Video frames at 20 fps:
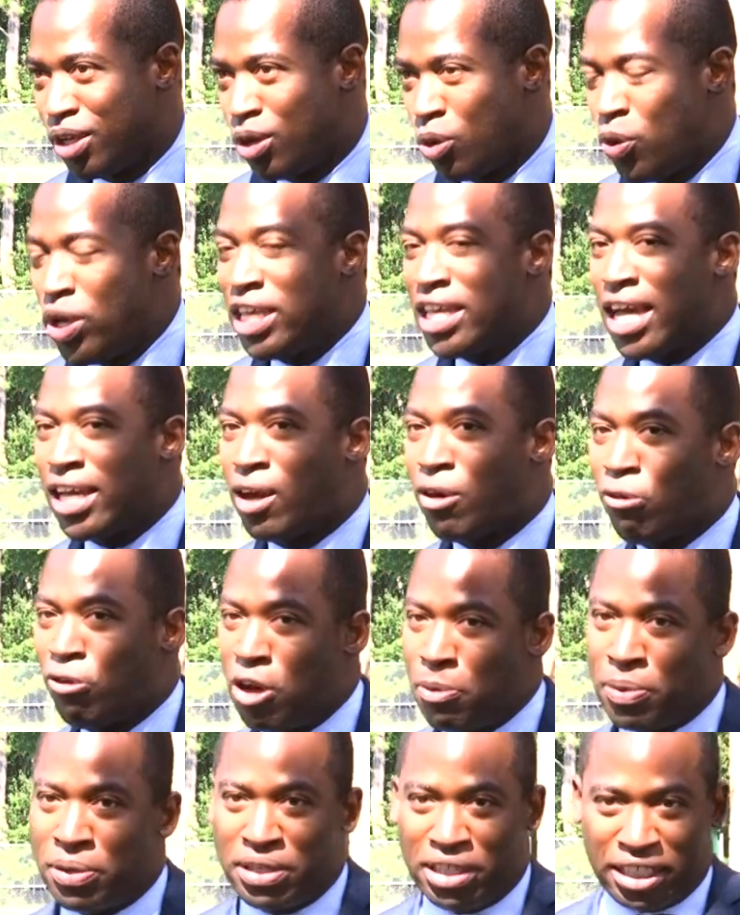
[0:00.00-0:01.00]
We got a
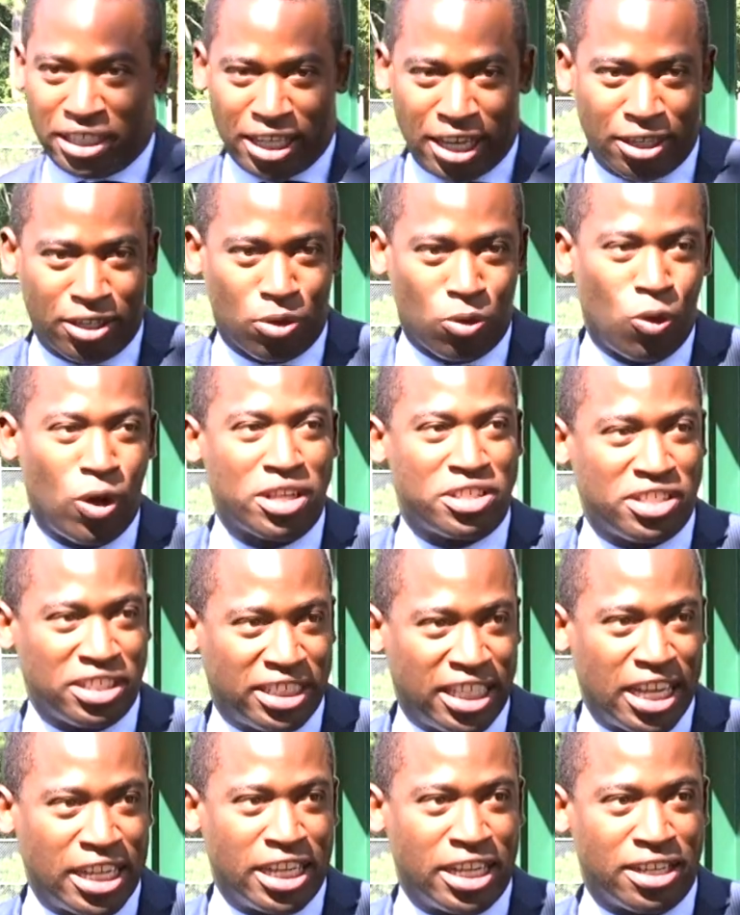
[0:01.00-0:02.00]
ribbon to cut once
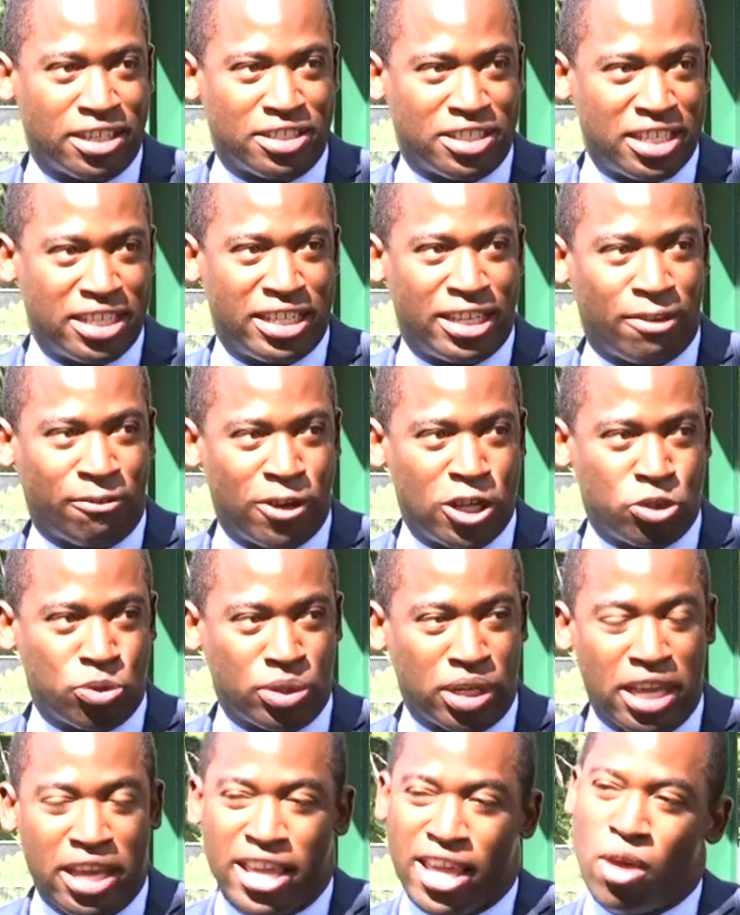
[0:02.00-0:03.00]
again in the city of
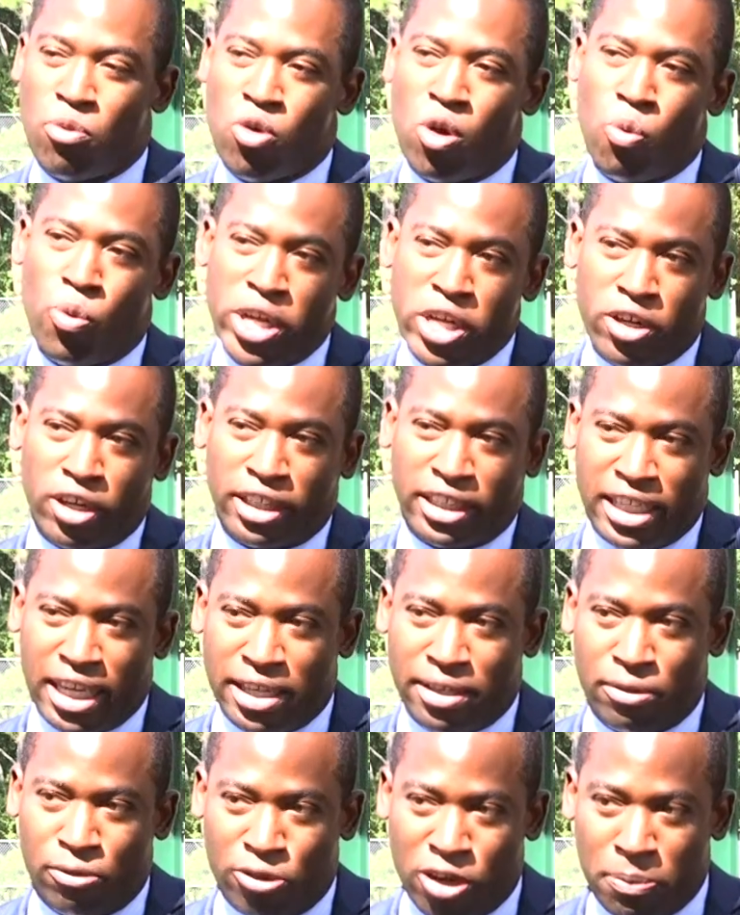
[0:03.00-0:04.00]
Richmond. And when we are
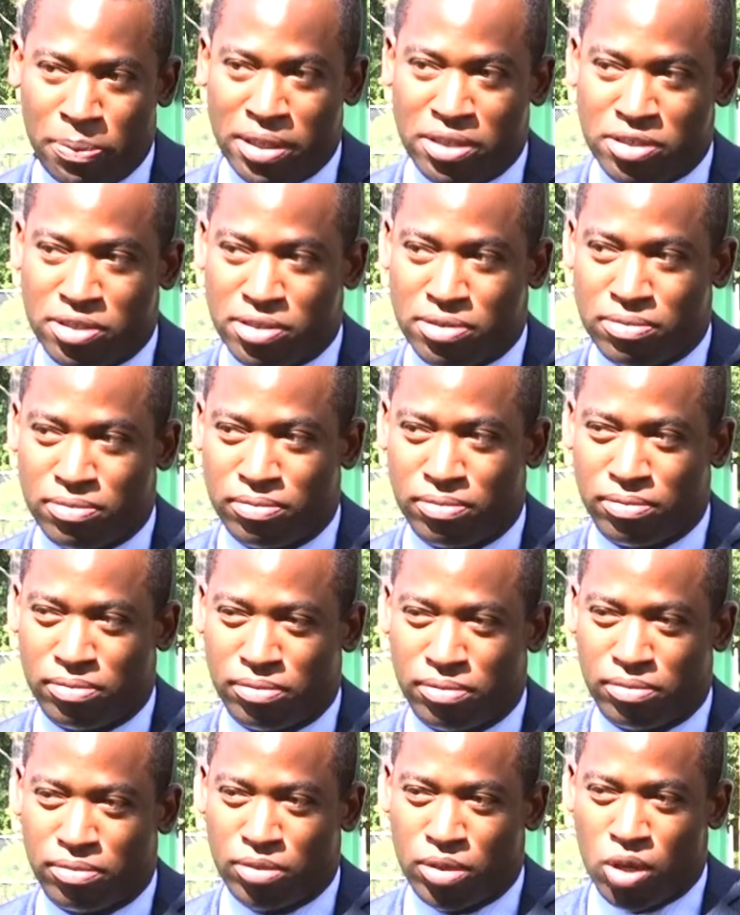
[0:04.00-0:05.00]
cutting ribbons,
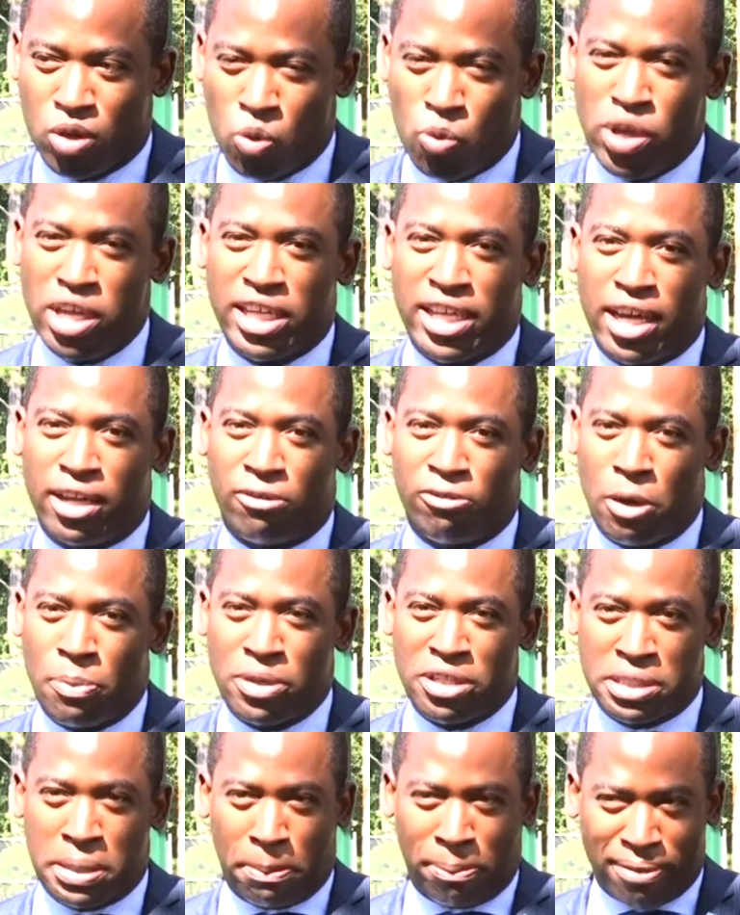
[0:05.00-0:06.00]

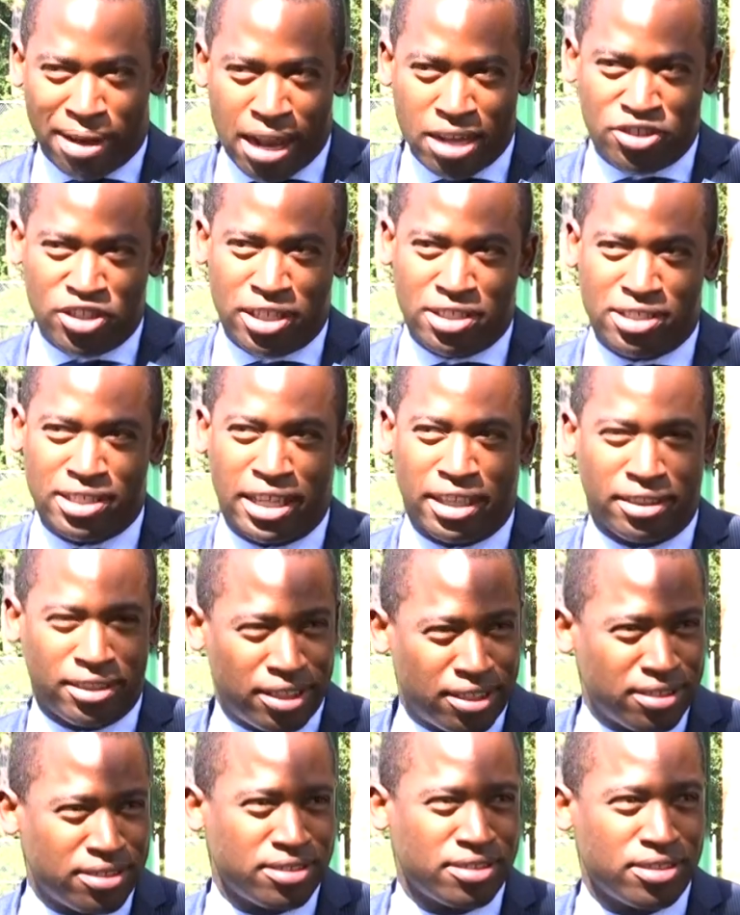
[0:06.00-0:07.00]
to projects like
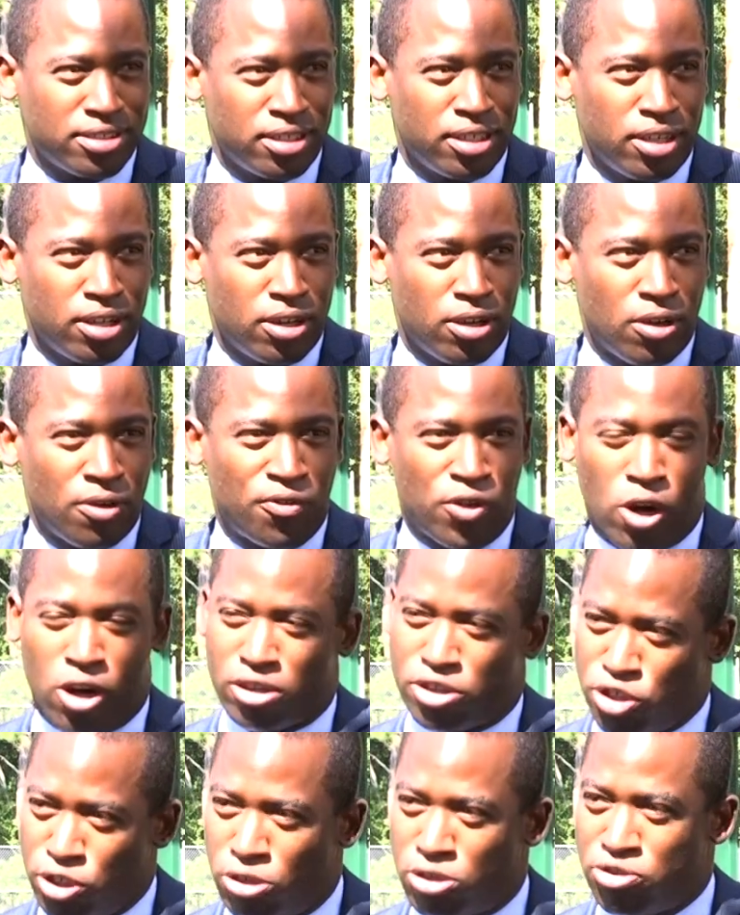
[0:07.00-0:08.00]
this for our
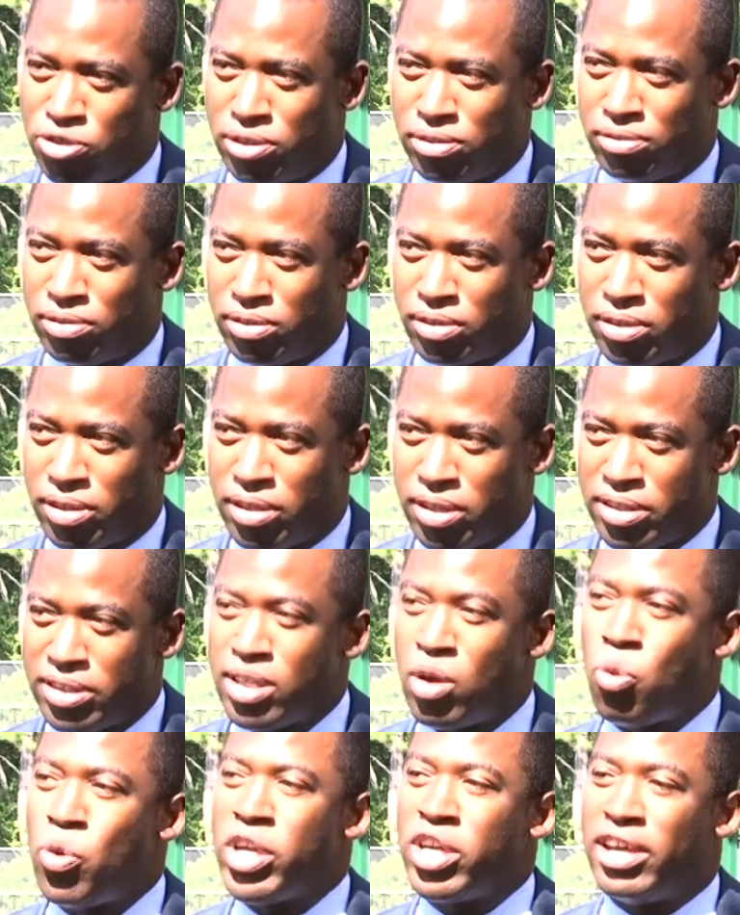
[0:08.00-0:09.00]
children,
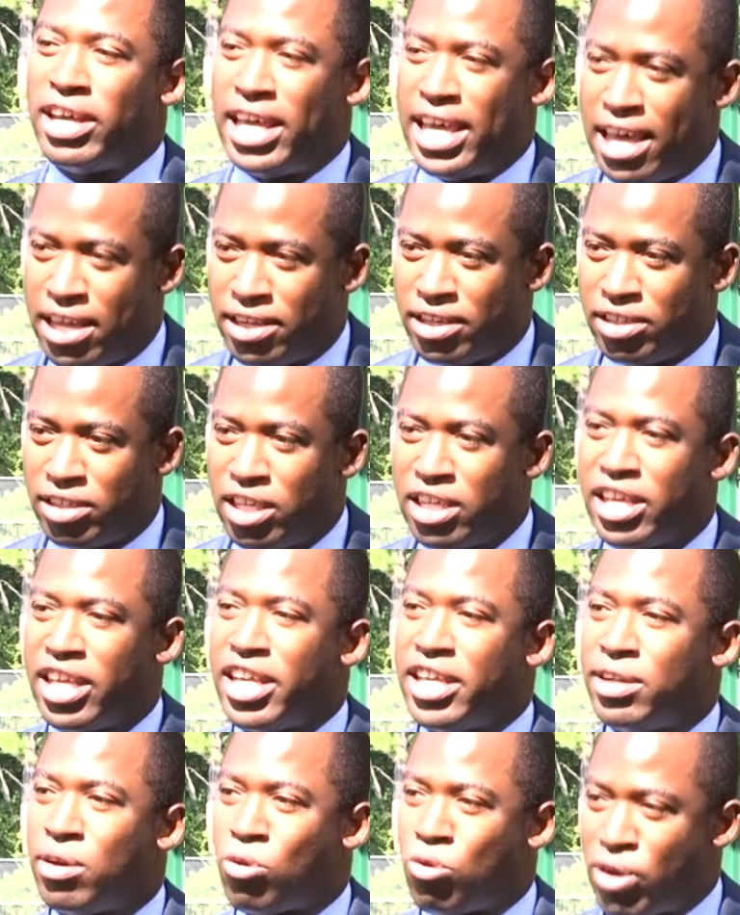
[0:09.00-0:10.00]
then we are heading
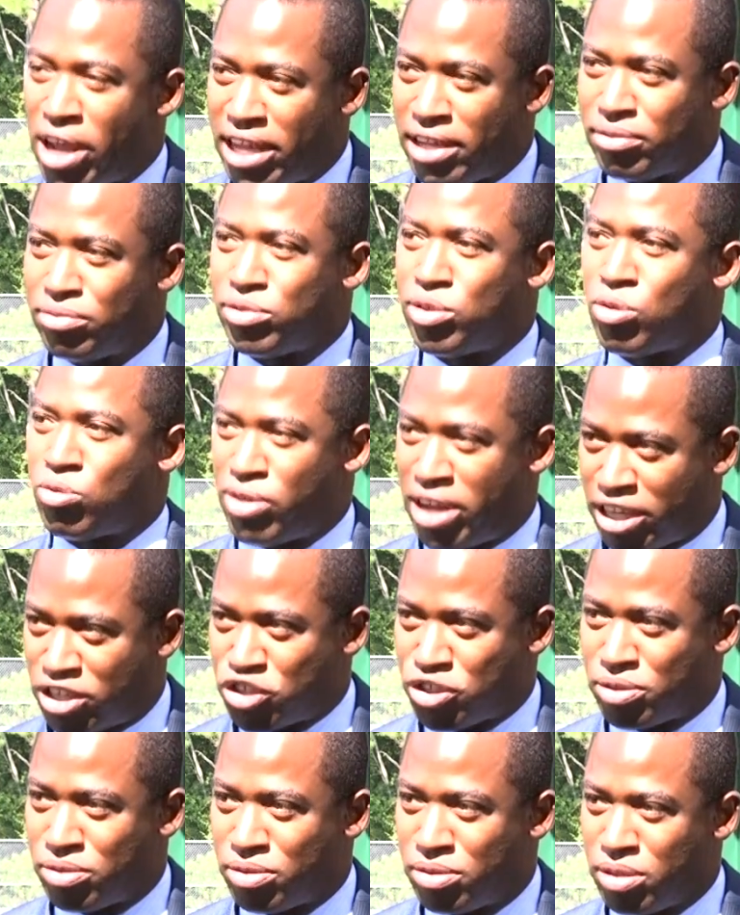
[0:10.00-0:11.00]
in the right
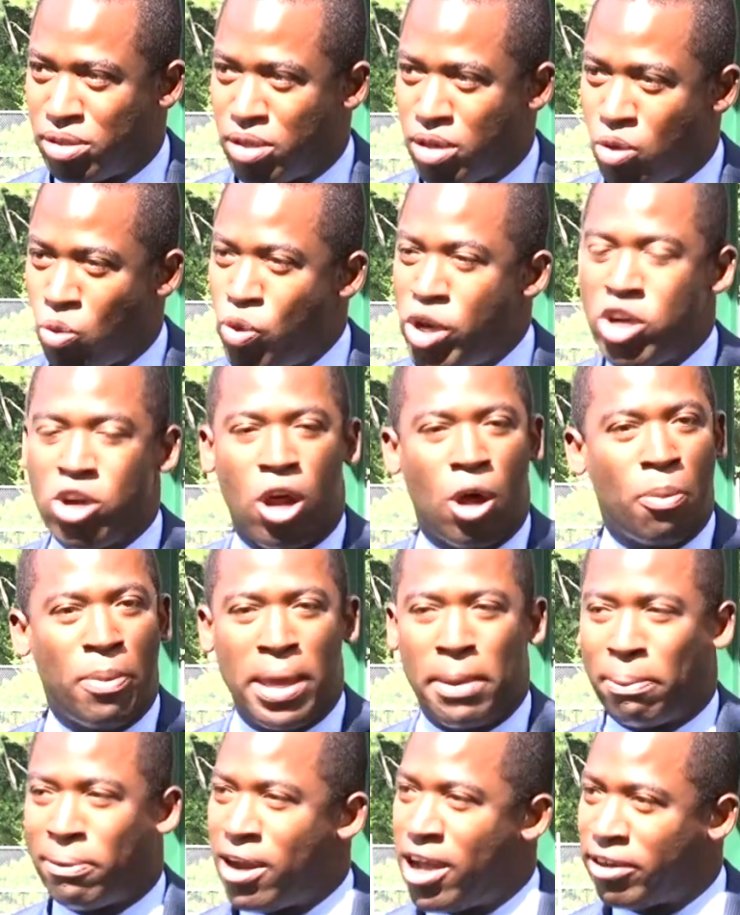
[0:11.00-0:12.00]
direction. Yes. We're going to
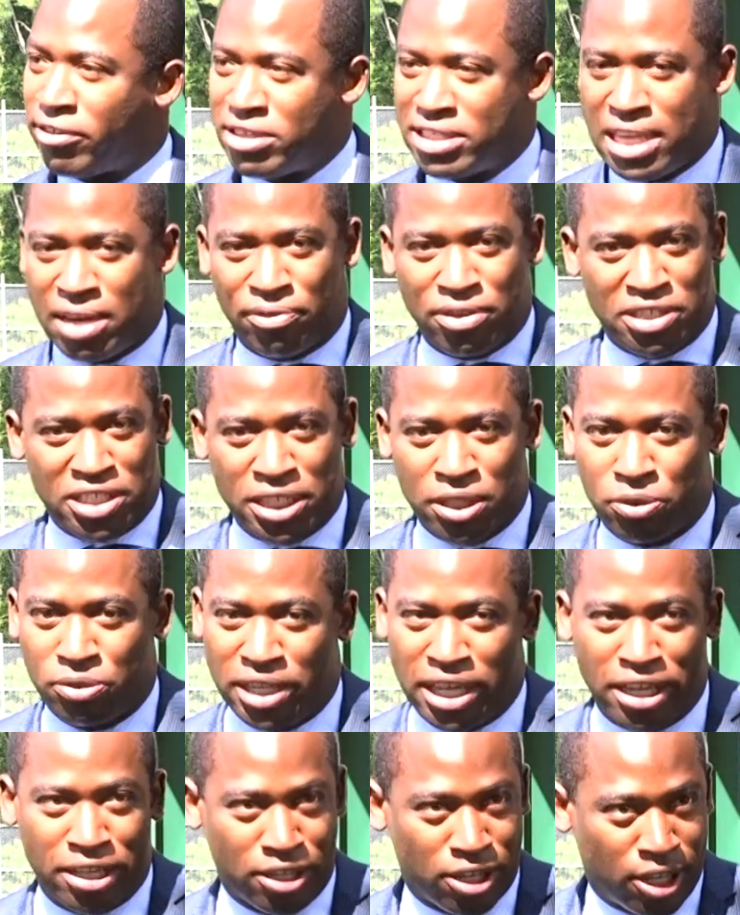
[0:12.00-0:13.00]
make progress every single
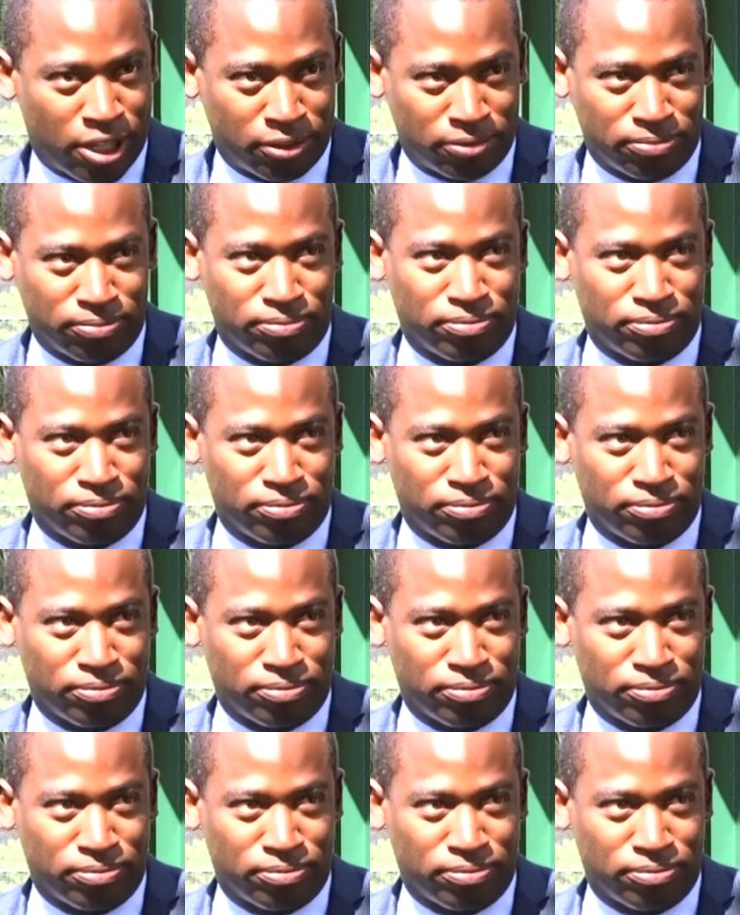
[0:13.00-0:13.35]
day, y'all.